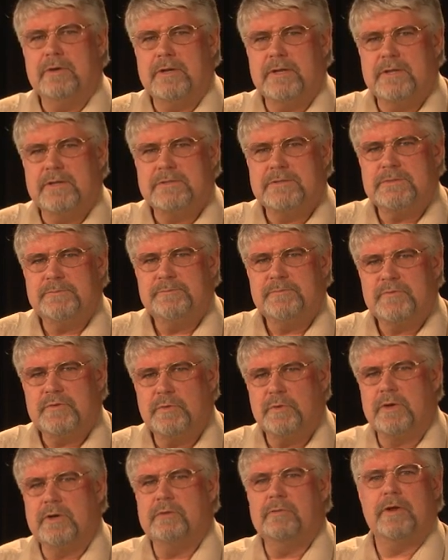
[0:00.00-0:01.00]
is. So we're
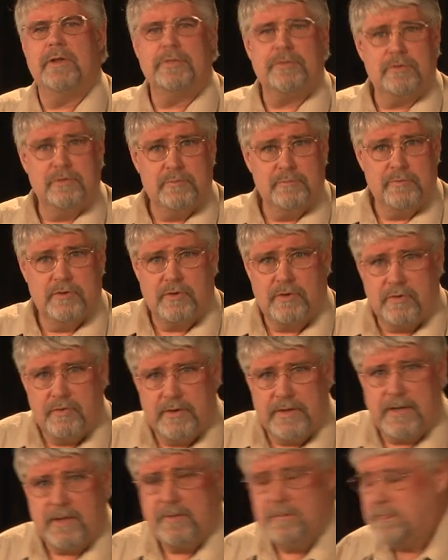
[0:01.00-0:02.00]
going to run through them real quick.